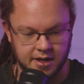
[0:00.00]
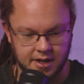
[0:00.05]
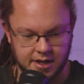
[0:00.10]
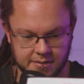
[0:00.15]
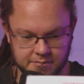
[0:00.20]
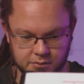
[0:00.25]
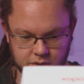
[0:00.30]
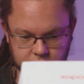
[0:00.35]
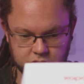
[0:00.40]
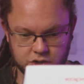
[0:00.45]

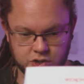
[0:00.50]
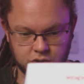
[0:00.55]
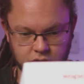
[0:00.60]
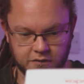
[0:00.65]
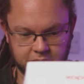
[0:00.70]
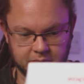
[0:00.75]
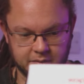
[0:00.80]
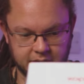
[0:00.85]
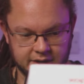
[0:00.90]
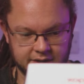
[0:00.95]
I'm not sure
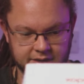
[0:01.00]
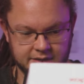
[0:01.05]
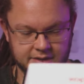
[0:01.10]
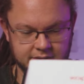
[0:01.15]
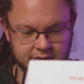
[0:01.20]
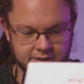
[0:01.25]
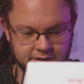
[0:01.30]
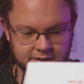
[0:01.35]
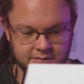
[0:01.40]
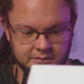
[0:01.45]
if mine
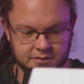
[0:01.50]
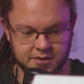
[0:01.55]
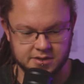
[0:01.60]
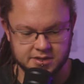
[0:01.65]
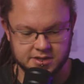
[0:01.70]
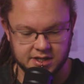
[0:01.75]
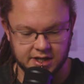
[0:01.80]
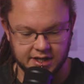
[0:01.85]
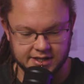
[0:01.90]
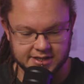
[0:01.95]

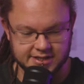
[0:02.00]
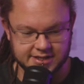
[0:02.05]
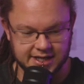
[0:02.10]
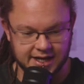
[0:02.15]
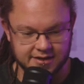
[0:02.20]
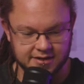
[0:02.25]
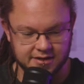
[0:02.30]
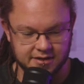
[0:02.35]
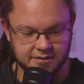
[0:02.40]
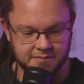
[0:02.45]
is like
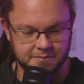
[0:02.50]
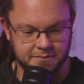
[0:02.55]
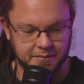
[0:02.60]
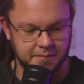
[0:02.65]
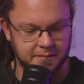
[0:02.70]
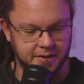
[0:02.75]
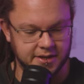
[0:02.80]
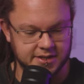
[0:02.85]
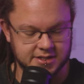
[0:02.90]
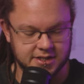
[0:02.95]
standard, but
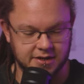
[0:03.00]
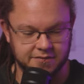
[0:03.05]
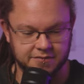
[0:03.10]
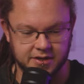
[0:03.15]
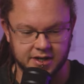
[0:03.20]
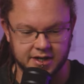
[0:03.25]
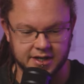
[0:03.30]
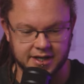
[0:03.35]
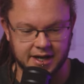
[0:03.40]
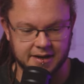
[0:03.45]
my stuff
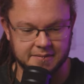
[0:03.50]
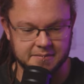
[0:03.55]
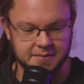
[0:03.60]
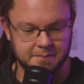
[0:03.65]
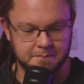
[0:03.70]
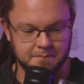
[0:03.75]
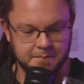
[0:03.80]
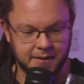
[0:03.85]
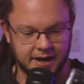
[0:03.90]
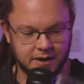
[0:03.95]
kind of came
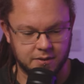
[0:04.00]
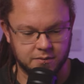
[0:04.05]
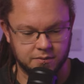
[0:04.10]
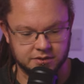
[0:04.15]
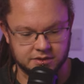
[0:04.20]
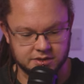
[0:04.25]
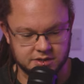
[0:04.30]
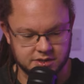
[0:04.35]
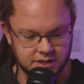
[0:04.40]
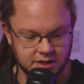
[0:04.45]
in
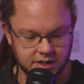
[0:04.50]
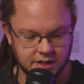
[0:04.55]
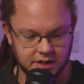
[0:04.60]
backwards.